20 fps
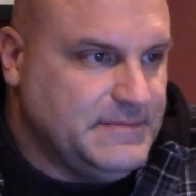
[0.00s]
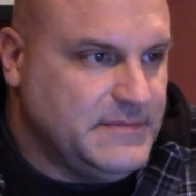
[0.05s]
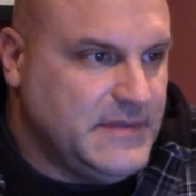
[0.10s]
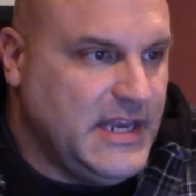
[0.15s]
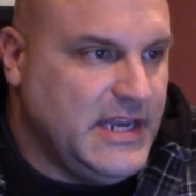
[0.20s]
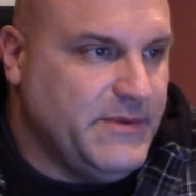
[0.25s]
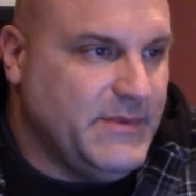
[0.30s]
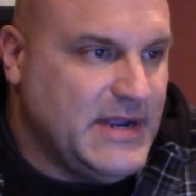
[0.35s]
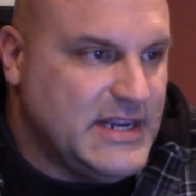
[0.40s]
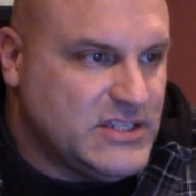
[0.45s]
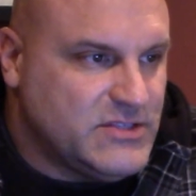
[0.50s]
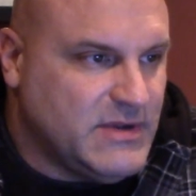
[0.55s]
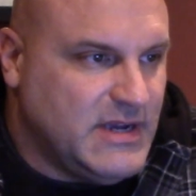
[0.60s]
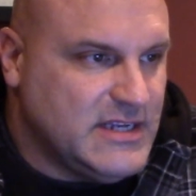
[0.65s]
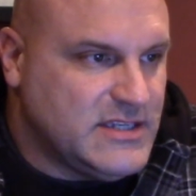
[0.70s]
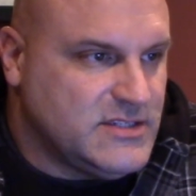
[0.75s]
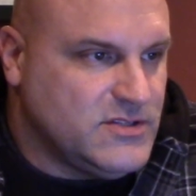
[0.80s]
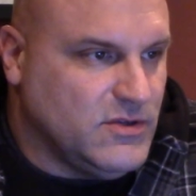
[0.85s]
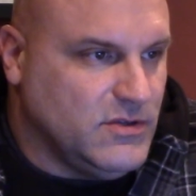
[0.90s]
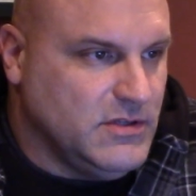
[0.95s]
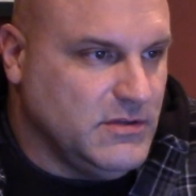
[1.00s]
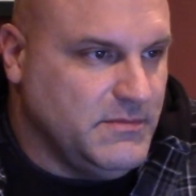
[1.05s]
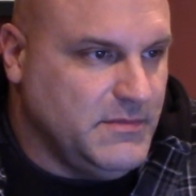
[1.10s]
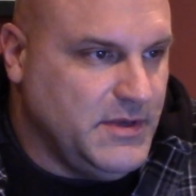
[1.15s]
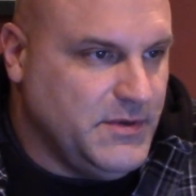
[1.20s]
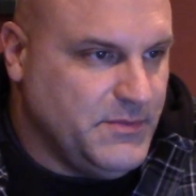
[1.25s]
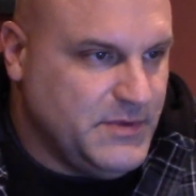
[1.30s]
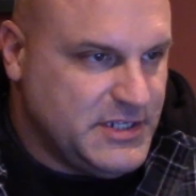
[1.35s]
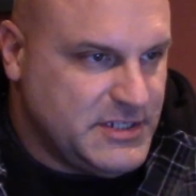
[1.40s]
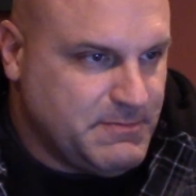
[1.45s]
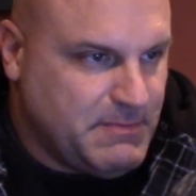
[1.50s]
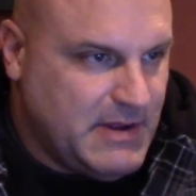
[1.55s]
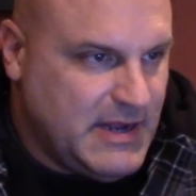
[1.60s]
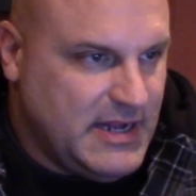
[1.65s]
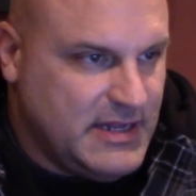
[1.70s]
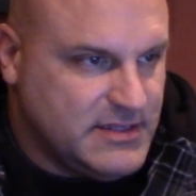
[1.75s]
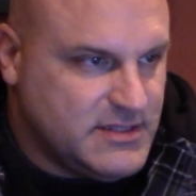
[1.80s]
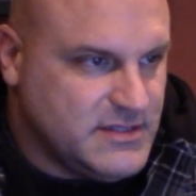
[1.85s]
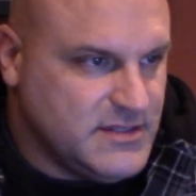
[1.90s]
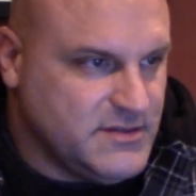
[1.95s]
Anyway, so I told him in
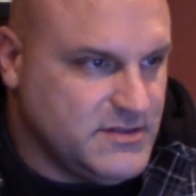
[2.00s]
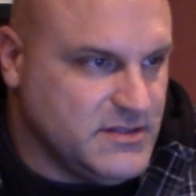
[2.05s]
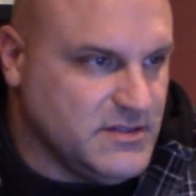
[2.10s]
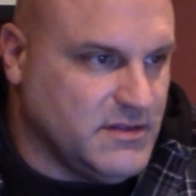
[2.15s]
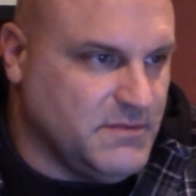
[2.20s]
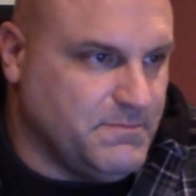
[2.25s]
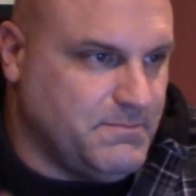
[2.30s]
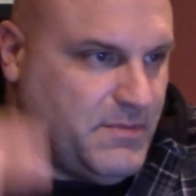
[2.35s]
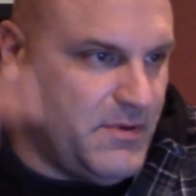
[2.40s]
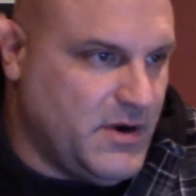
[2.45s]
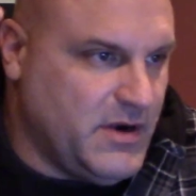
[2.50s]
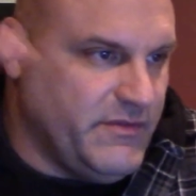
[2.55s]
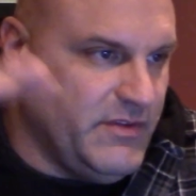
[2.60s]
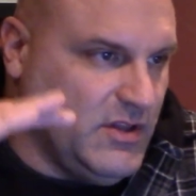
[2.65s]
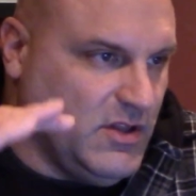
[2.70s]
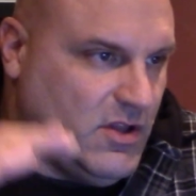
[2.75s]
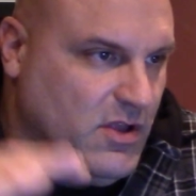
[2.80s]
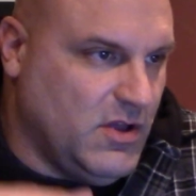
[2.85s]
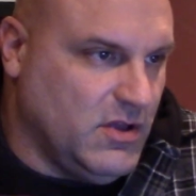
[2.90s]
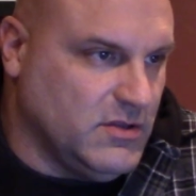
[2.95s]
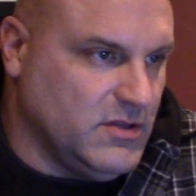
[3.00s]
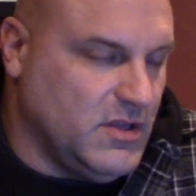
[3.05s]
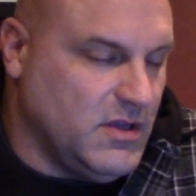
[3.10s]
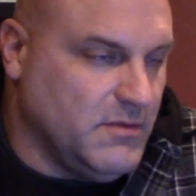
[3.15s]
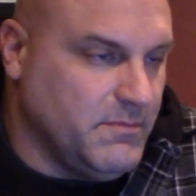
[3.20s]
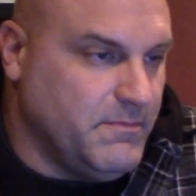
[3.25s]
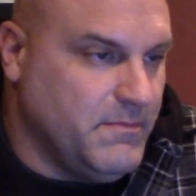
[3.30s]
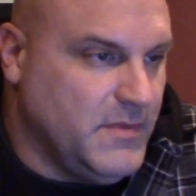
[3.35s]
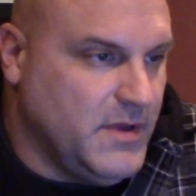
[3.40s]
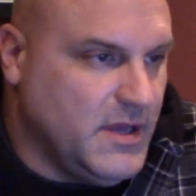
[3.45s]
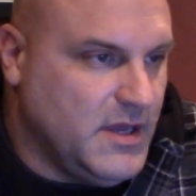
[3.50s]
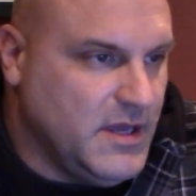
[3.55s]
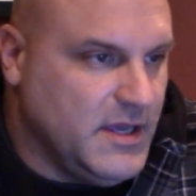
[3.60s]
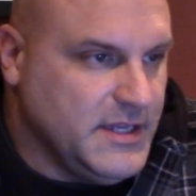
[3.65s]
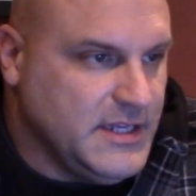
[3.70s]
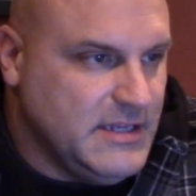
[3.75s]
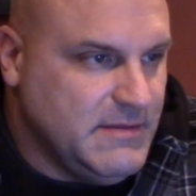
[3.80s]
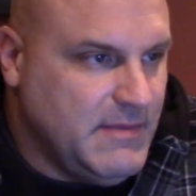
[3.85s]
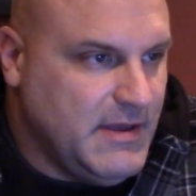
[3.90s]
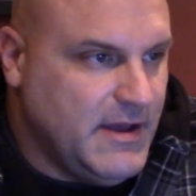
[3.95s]
response, this is part of a long
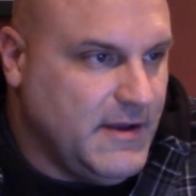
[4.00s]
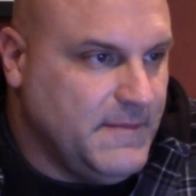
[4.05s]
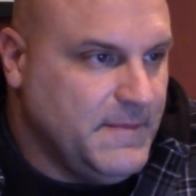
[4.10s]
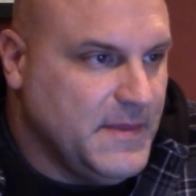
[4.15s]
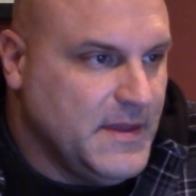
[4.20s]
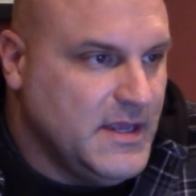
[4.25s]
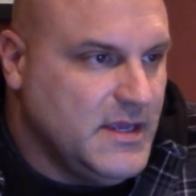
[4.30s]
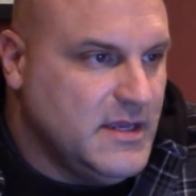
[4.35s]
email.